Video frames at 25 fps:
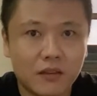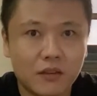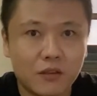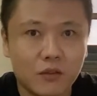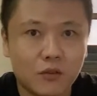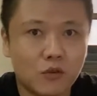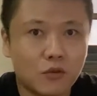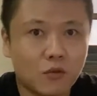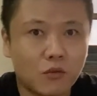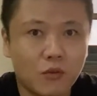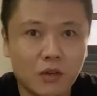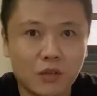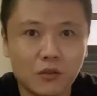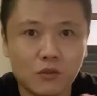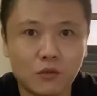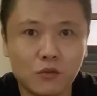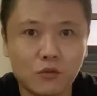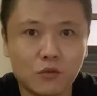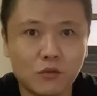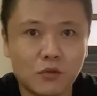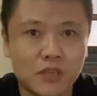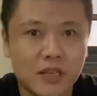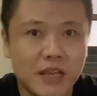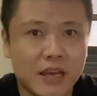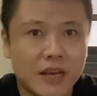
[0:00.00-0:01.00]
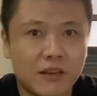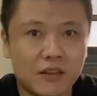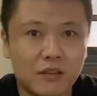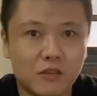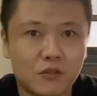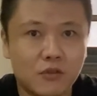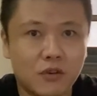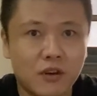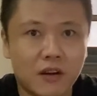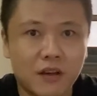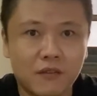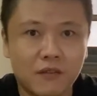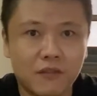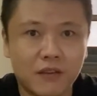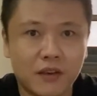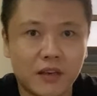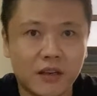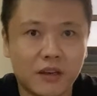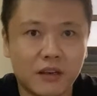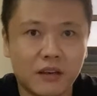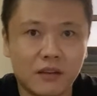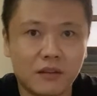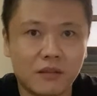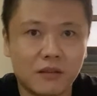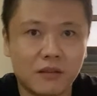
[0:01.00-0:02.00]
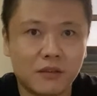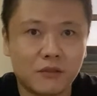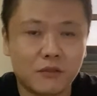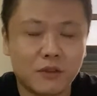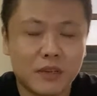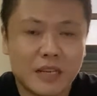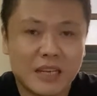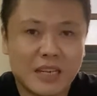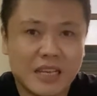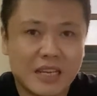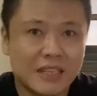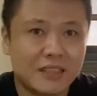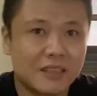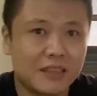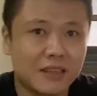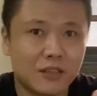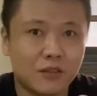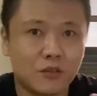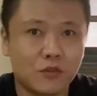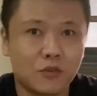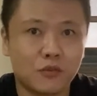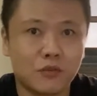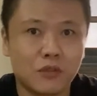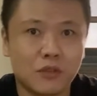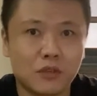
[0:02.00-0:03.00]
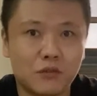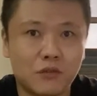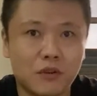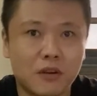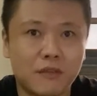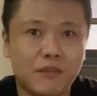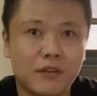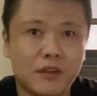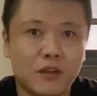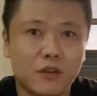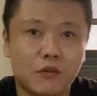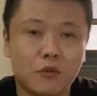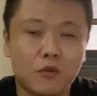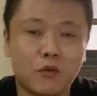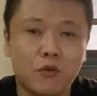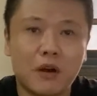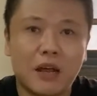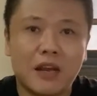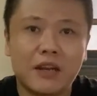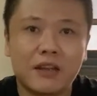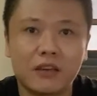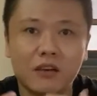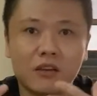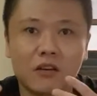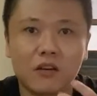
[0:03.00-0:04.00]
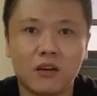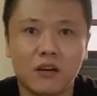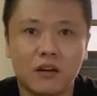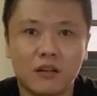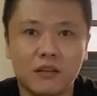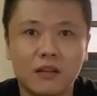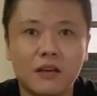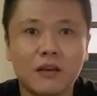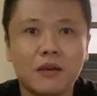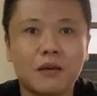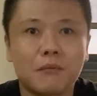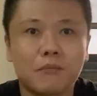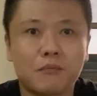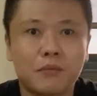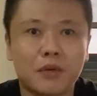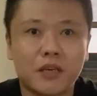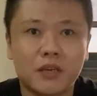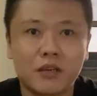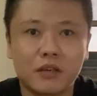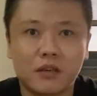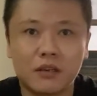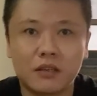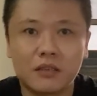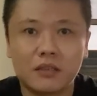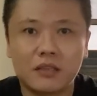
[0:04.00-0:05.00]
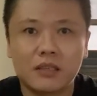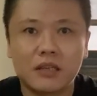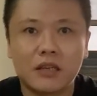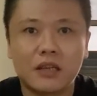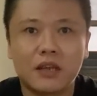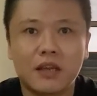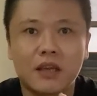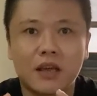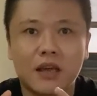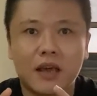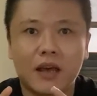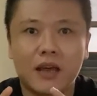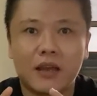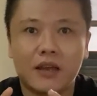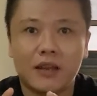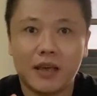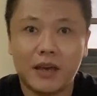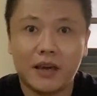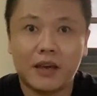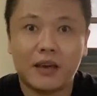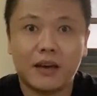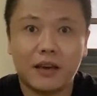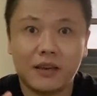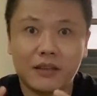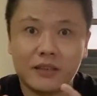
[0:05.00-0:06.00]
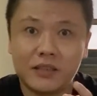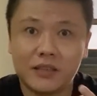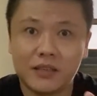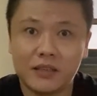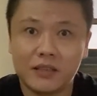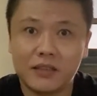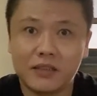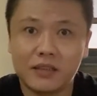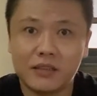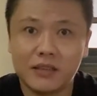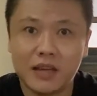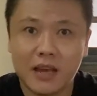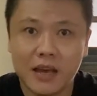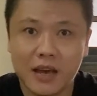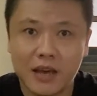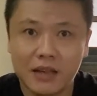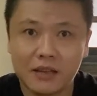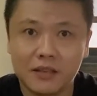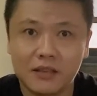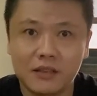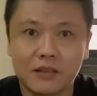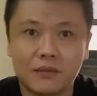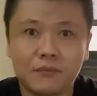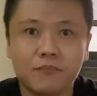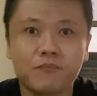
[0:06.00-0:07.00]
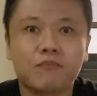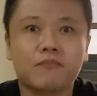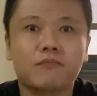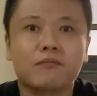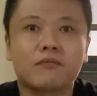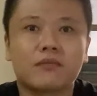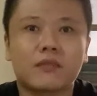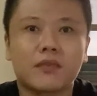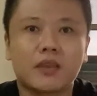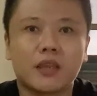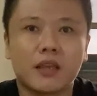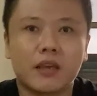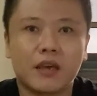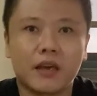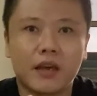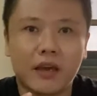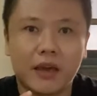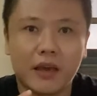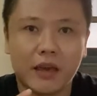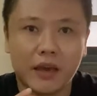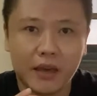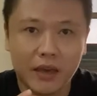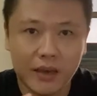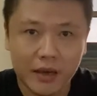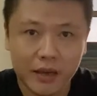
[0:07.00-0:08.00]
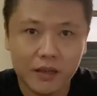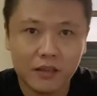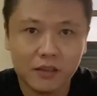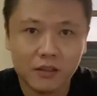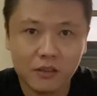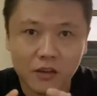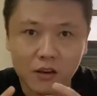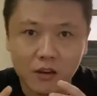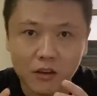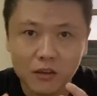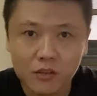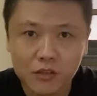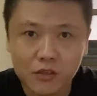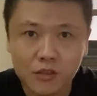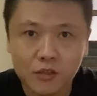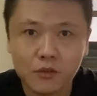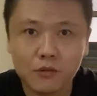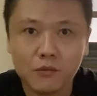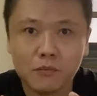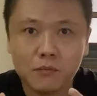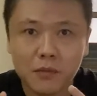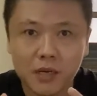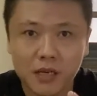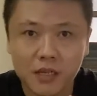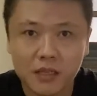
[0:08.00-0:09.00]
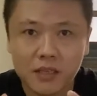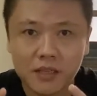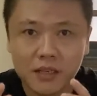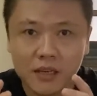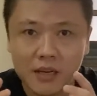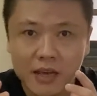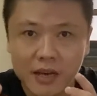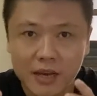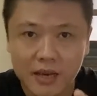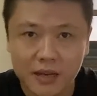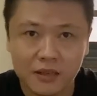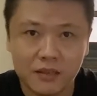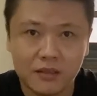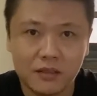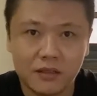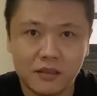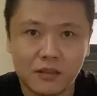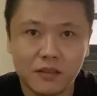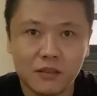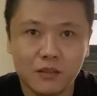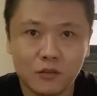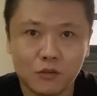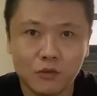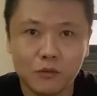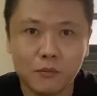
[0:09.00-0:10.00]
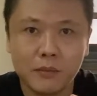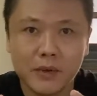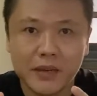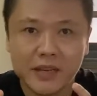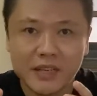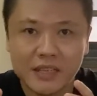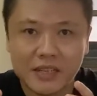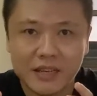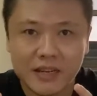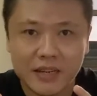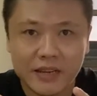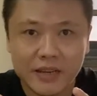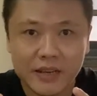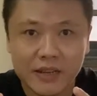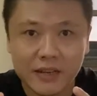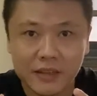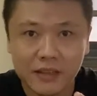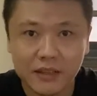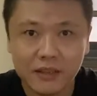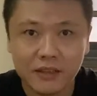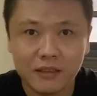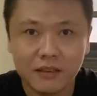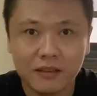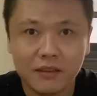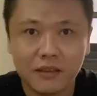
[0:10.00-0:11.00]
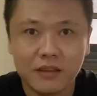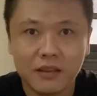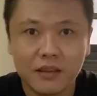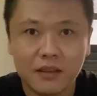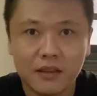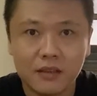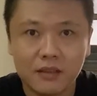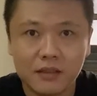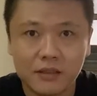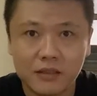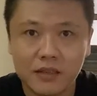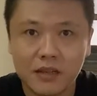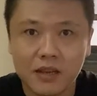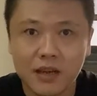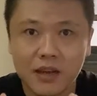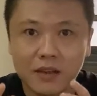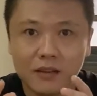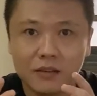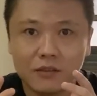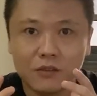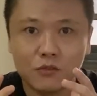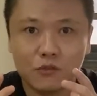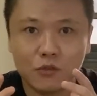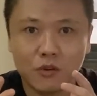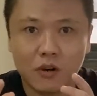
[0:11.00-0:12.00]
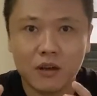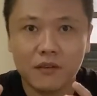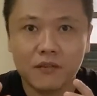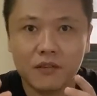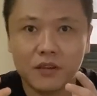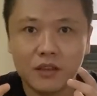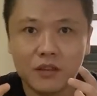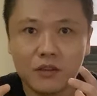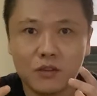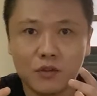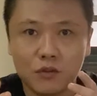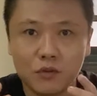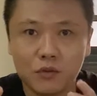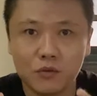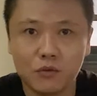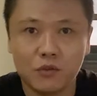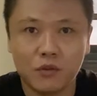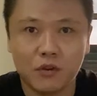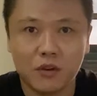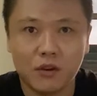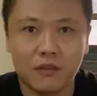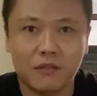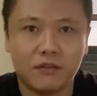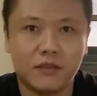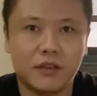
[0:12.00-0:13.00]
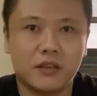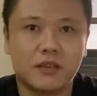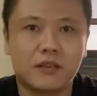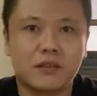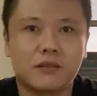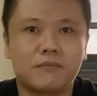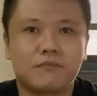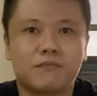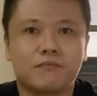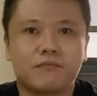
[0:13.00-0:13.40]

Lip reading: You don't want to lose any traffic related to the traffic you already got, because like I just said, it costs you much less to maintain it than driving new traffic.